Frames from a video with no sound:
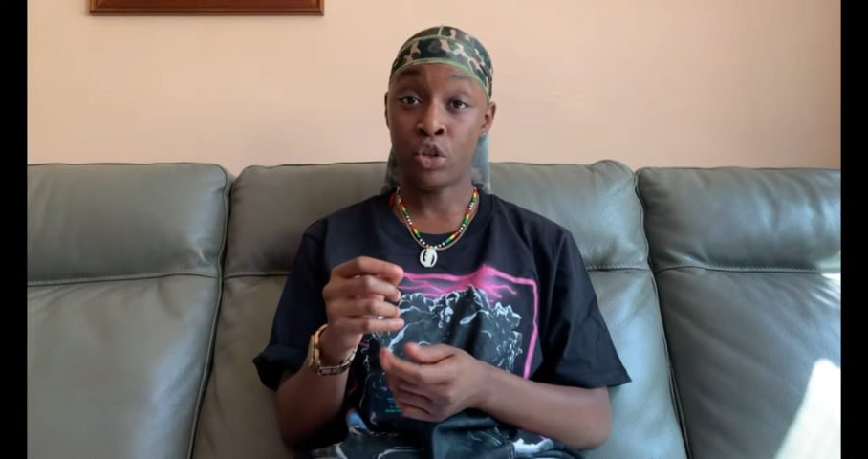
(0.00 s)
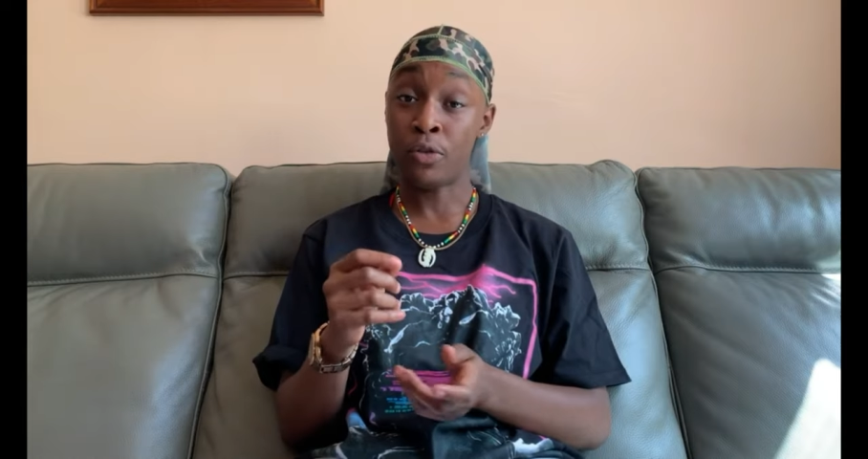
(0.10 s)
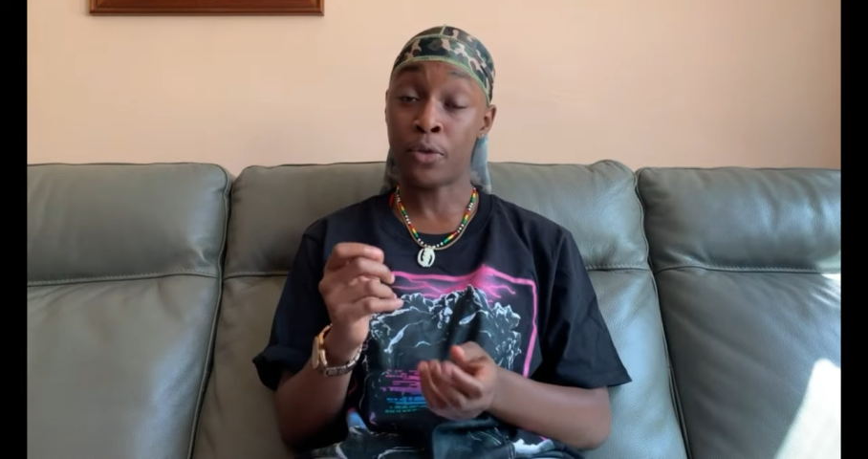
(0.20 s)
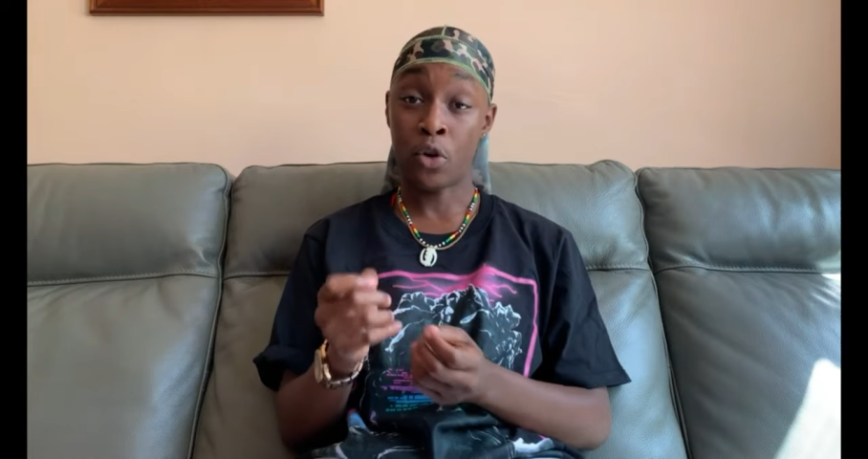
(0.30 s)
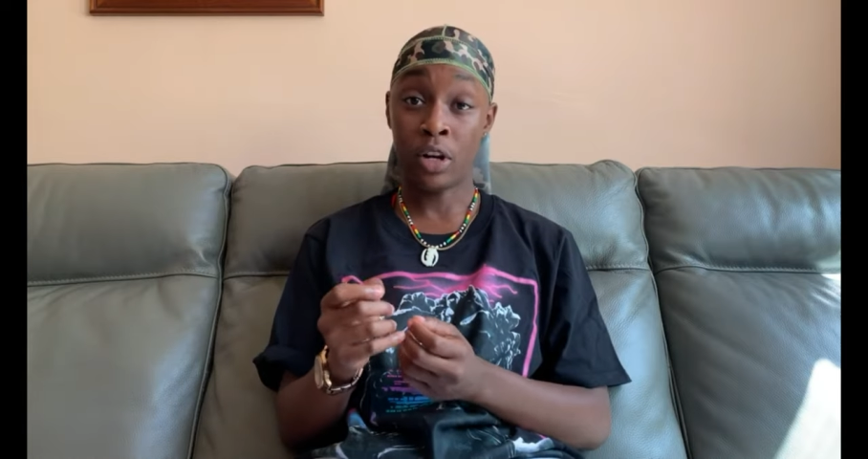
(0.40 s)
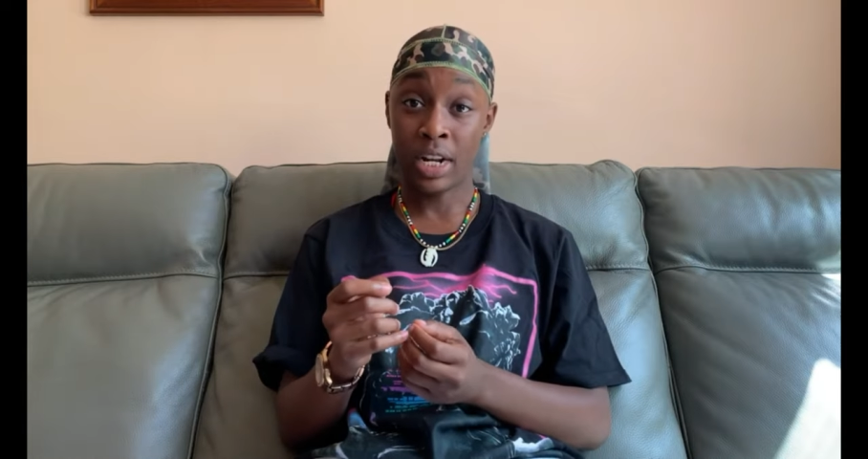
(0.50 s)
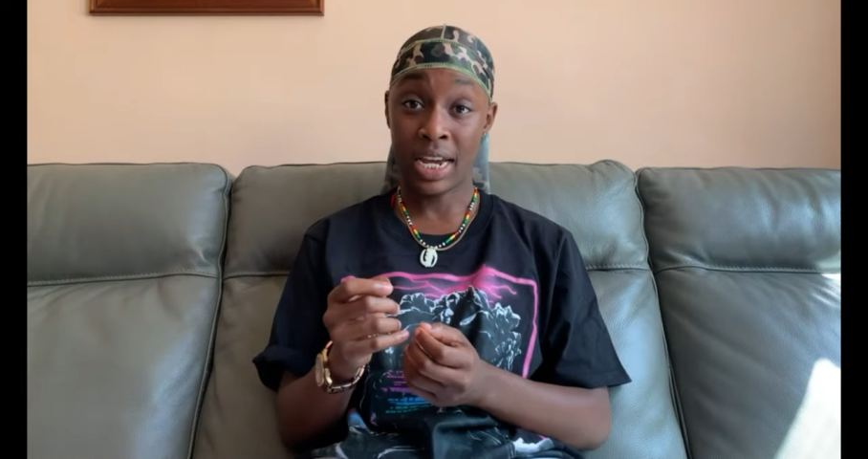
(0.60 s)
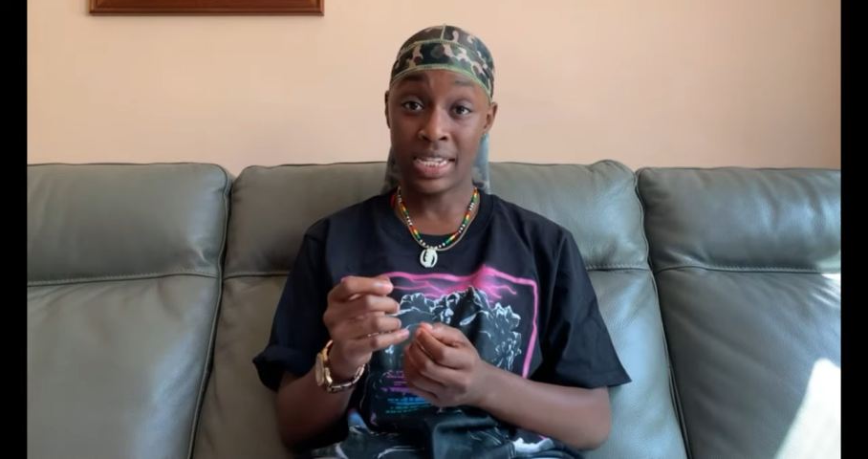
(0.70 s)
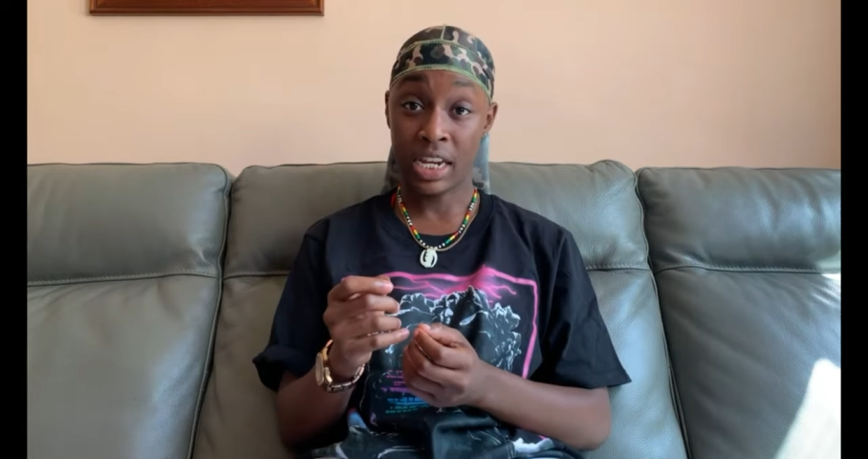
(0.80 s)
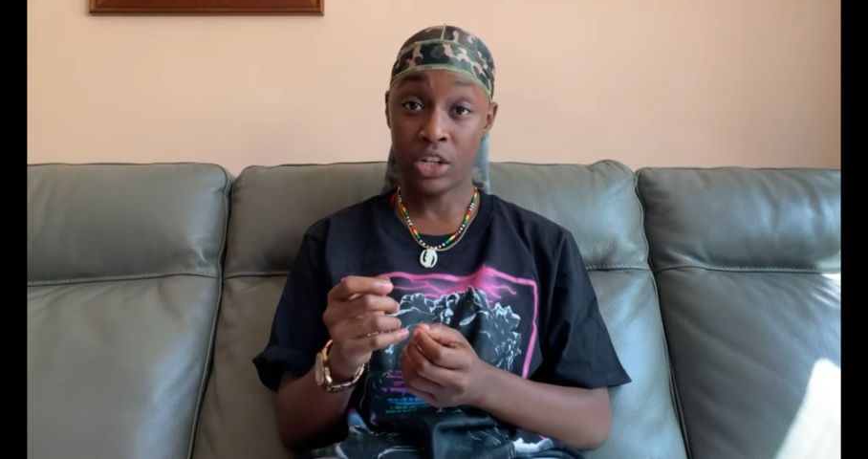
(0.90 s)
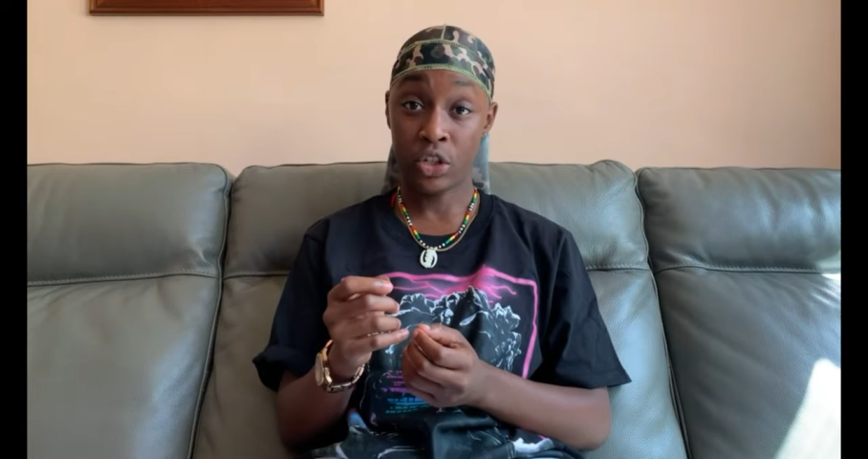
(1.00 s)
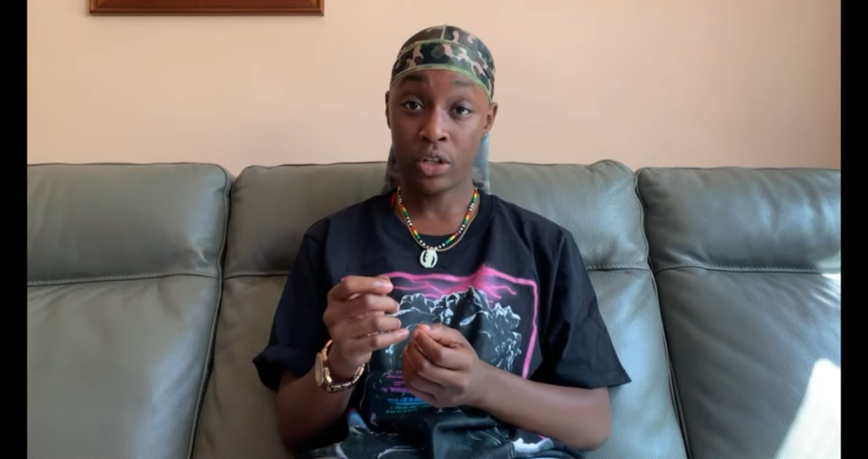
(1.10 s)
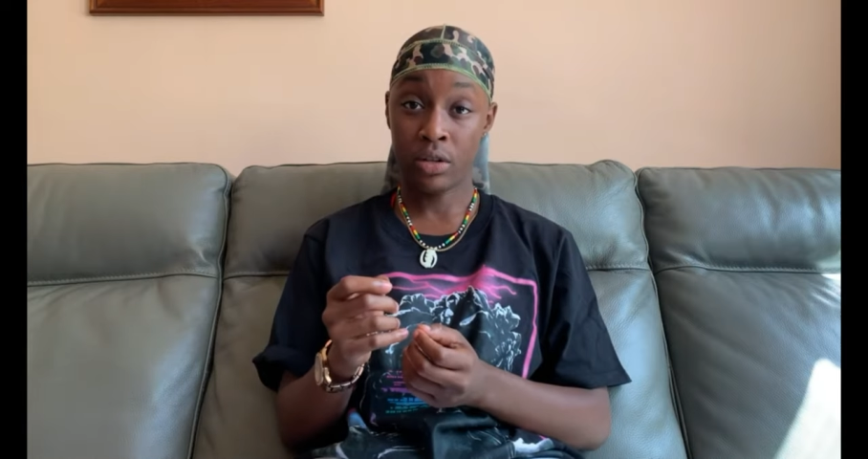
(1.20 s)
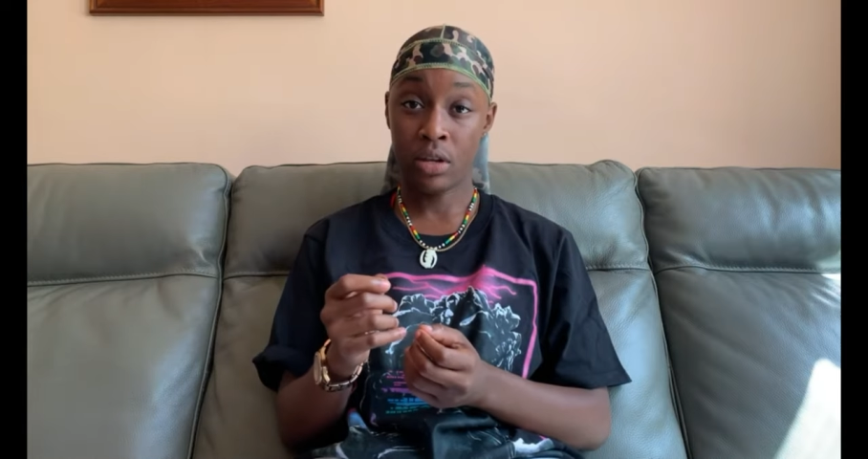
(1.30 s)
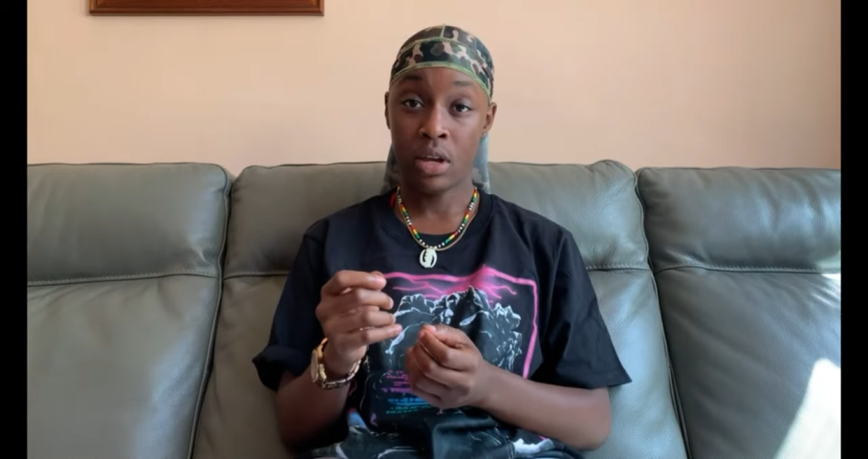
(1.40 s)
used for
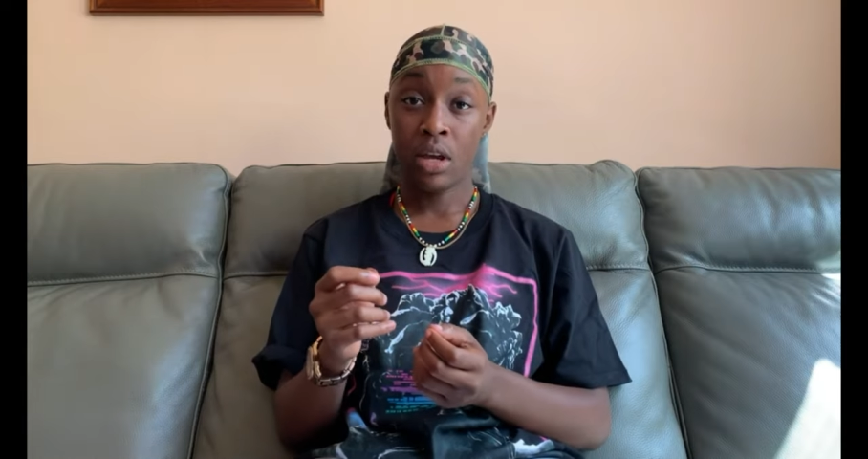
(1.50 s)
colonization.